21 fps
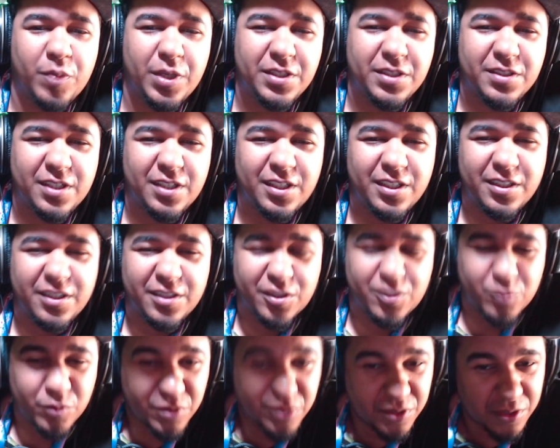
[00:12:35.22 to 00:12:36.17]
basically
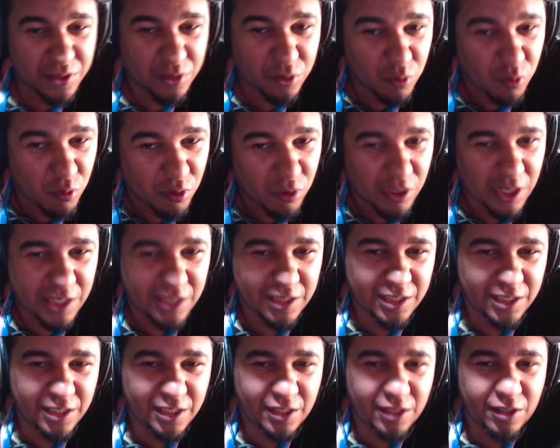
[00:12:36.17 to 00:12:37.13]
this was the tour I
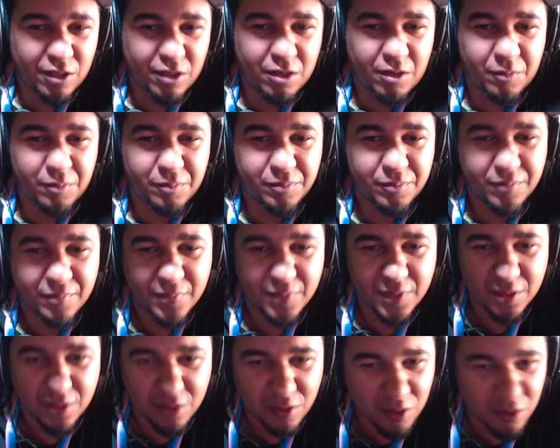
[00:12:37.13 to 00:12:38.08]
did
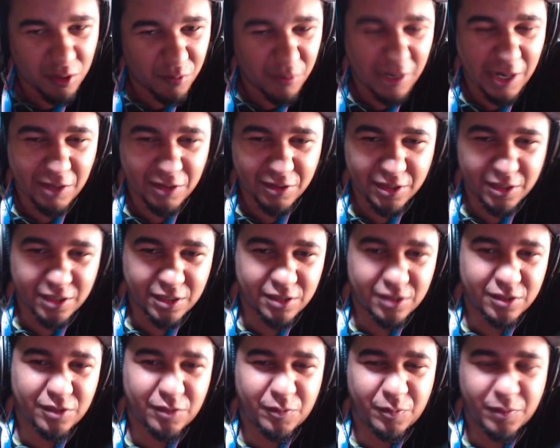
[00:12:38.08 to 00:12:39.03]
around
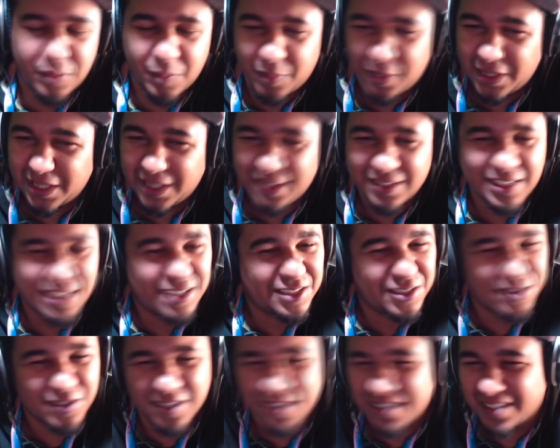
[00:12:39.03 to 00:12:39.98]
the place.
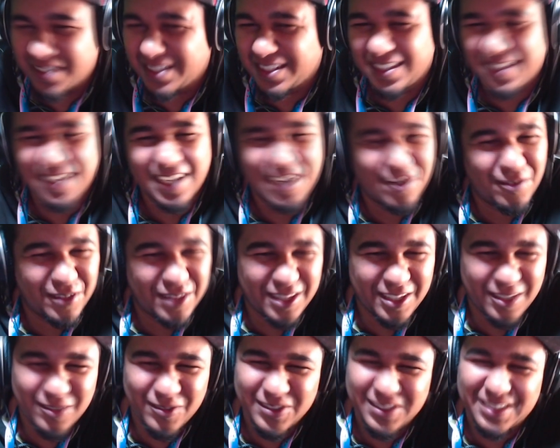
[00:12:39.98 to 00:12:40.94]
As you can see,
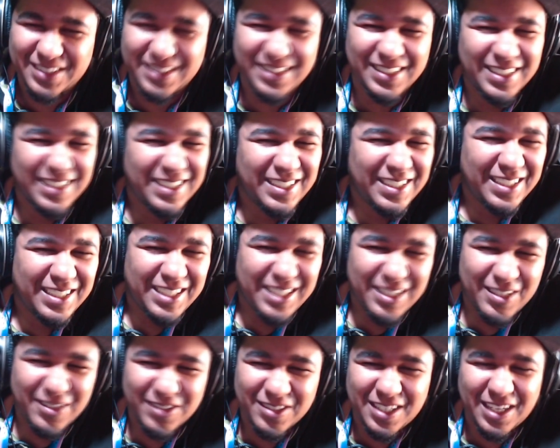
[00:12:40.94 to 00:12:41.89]
everything was
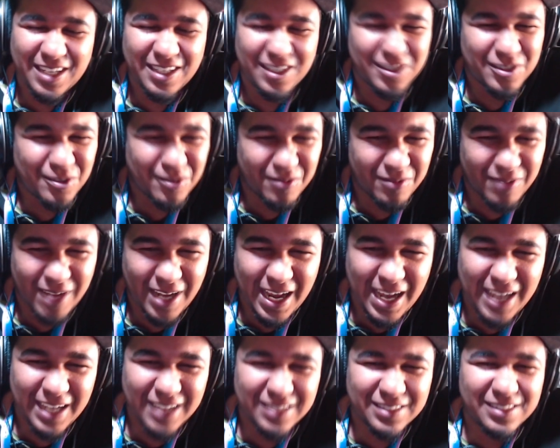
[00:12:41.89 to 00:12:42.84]
kind of so
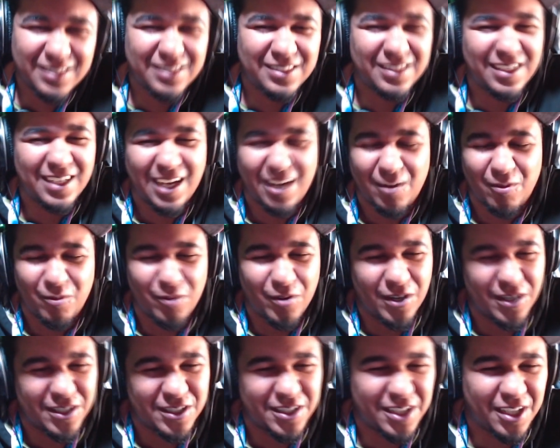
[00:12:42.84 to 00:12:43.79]
fast, kind of
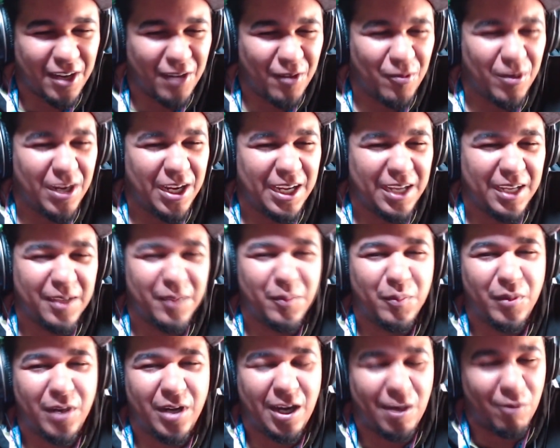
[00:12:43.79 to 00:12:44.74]
rushed in a way,
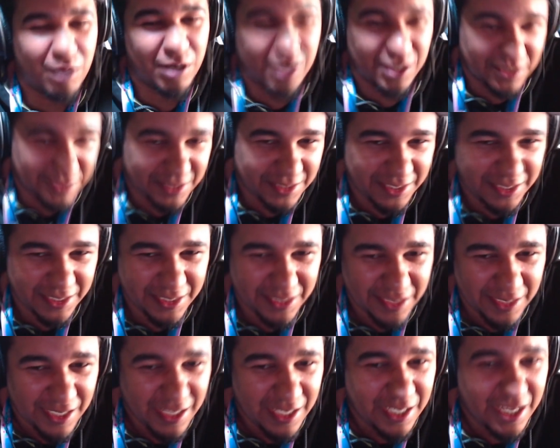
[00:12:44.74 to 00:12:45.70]
but I wanted to
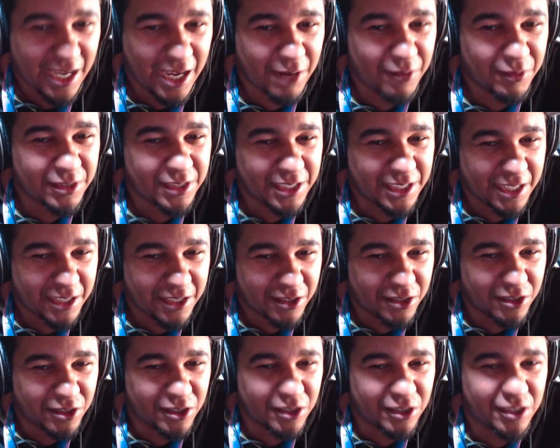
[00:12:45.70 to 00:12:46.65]
see everything I
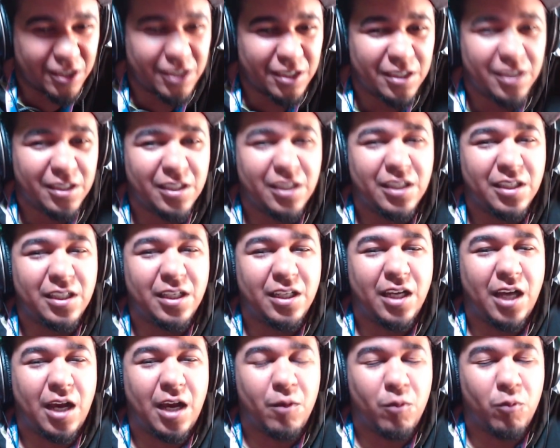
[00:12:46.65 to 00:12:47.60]
could.
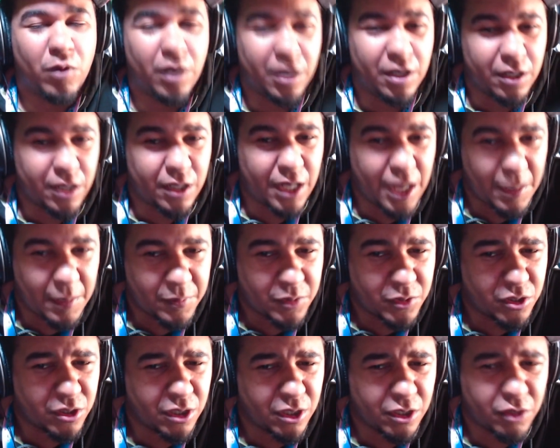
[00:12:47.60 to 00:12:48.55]
I wanted to
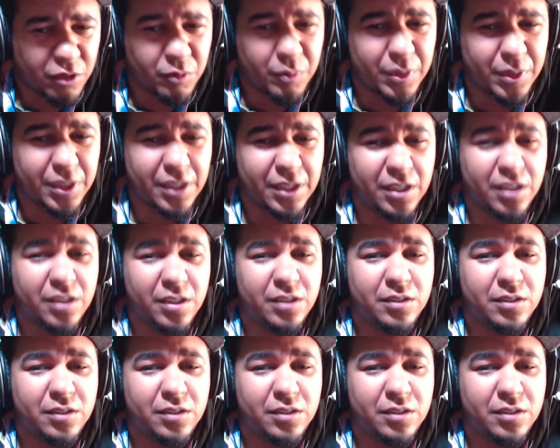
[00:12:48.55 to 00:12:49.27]
capture a little bit